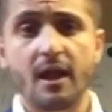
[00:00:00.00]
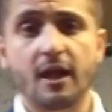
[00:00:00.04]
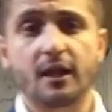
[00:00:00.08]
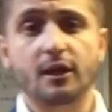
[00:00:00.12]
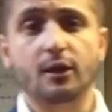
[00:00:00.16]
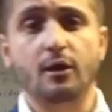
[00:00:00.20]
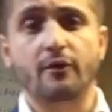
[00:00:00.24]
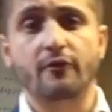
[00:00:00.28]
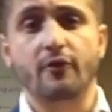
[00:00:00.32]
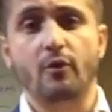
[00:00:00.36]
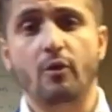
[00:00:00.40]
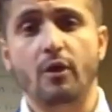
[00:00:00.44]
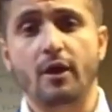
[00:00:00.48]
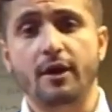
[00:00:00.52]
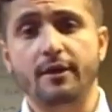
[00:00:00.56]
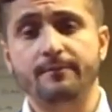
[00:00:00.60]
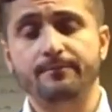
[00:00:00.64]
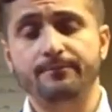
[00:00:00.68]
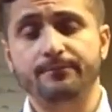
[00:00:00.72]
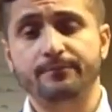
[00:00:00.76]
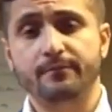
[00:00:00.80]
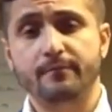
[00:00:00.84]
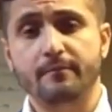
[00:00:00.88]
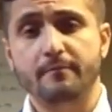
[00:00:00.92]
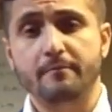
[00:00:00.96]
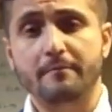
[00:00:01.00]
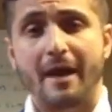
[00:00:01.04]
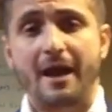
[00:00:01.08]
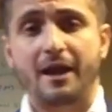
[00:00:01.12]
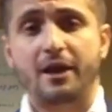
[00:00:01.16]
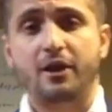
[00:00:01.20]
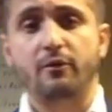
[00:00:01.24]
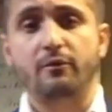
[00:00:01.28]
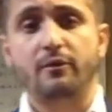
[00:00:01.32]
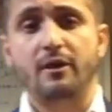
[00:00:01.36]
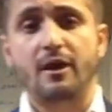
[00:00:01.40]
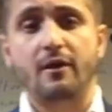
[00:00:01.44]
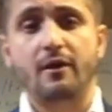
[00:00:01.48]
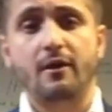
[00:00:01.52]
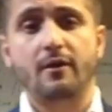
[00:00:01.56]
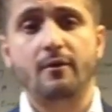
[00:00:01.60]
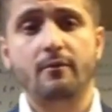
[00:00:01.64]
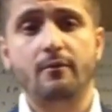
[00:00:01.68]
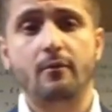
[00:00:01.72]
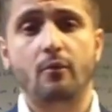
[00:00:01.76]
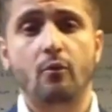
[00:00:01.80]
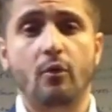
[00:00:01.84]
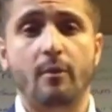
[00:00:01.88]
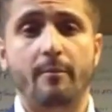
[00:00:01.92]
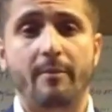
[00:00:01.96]
Hello everyone, Matt
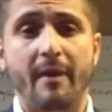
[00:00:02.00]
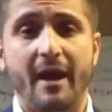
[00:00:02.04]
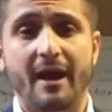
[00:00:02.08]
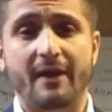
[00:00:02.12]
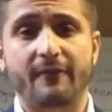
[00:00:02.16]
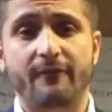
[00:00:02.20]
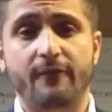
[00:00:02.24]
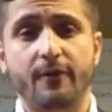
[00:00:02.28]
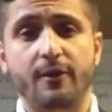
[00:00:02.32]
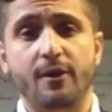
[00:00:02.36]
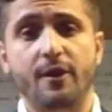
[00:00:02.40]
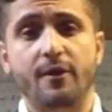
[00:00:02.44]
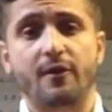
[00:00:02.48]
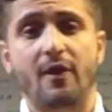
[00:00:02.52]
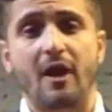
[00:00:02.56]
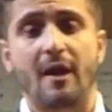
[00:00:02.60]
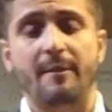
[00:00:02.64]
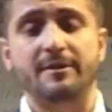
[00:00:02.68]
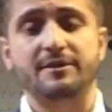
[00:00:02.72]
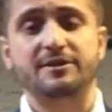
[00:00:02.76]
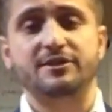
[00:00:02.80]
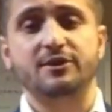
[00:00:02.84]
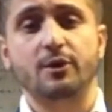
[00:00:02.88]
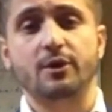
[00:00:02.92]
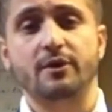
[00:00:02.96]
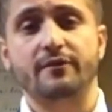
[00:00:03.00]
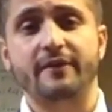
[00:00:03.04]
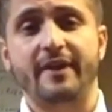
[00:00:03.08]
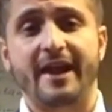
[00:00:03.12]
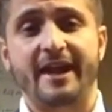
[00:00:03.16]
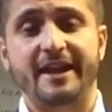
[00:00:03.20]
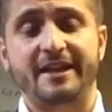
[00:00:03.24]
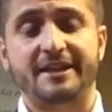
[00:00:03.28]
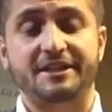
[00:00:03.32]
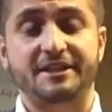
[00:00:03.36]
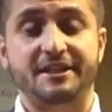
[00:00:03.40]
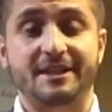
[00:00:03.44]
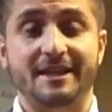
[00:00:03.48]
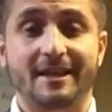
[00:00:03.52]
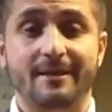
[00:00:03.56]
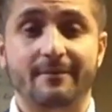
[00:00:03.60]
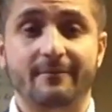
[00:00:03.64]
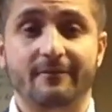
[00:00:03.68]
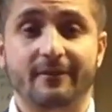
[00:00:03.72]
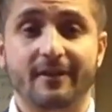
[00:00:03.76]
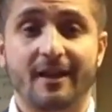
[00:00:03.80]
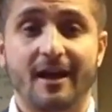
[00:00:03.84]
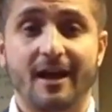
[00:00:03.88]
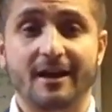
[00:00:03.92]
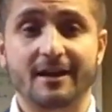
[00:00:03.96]
Carrera. We're back for another episode of
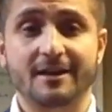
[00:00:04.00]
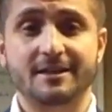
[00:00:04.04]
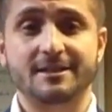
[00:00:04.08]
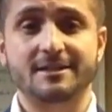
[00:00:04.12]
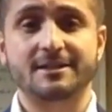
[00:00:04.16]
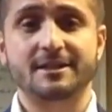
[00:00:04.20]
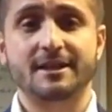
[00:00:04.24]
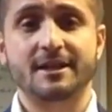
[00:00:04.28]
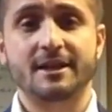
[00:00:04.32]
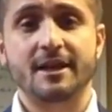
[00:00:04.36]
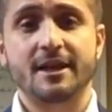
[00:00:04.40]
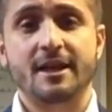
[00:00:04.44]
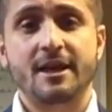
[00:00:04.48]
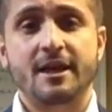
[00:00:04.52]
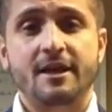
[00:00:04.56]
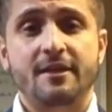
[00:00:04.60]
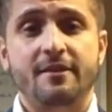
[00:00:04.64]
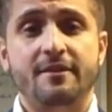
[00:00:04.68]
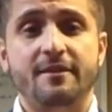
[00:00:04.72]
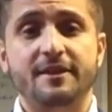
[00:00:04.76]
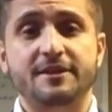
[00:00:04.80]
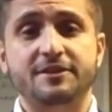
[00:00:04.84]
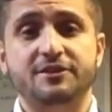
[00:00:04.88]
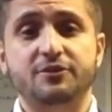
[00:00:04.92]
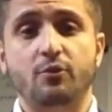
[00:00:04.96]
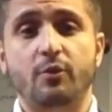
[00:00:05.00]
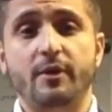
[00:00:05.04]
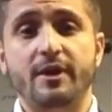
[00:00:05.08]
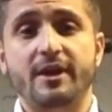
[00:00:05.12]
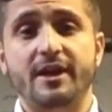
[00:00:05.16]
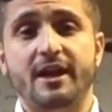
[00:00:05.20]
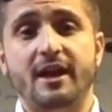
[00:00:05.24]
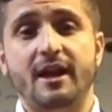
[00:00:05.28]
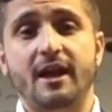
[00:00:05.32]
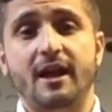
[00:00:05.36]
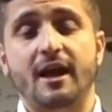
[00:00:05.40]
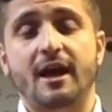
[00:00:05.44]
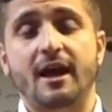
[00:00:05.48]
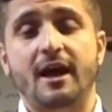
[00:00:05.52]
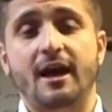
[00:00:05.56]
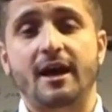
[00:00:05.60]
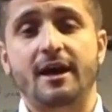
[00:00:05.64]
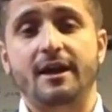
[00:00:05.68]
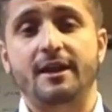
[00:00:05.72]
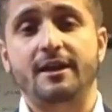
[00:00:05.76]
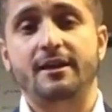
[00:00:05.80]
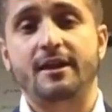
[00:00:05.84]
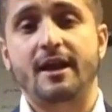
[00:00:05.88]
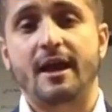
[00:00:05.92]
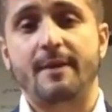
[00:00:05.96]
HCM Vlogs. This week
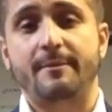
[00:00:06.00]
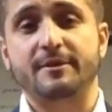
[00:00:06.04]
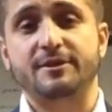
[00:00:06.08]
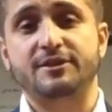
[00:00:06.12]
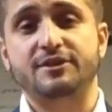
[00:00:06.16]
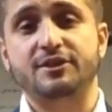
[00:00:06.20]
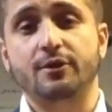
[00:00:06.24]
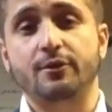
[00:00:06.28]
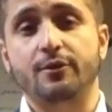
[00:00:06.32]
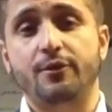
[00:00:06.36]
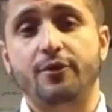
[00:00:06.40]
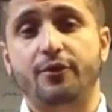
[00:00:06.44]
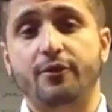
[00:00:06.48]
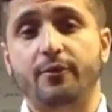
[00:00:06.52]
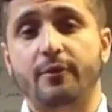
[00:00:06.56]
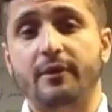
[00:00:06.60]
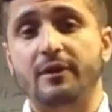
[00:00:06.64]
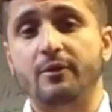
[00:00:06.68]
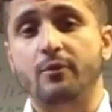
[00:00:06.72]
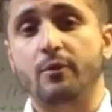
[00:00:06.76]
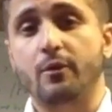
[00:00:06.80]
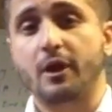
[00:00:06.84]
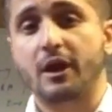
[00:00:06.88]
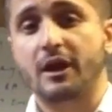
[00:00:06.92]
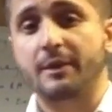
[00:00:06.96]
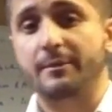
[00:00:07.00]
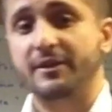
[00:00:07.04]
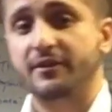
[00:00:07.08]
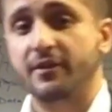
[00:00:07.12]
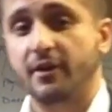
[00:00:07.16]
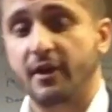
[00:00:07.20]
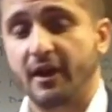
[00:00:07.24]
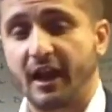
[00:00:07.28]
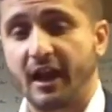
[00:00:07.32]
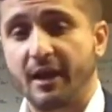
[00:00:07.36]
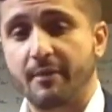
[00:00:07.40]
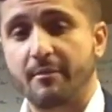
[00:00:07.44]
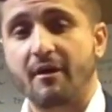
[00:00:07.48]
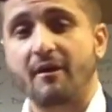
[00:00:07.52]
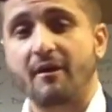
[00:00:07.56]
on episode 3 we're going to be talking